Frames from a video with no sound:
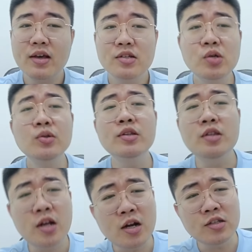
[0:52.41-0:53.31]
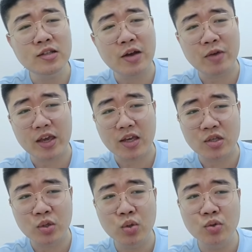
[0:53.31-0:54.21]
So the digits that we
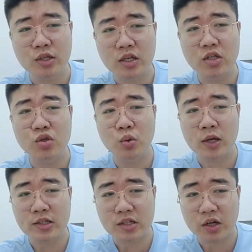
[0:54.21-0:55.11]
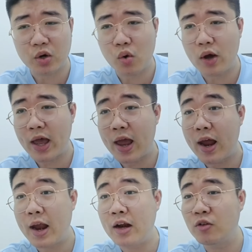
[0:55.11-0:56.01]
can use is only 0
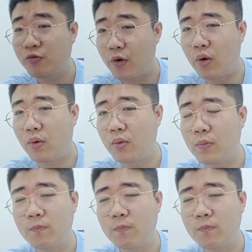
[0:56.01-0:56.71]
and 4.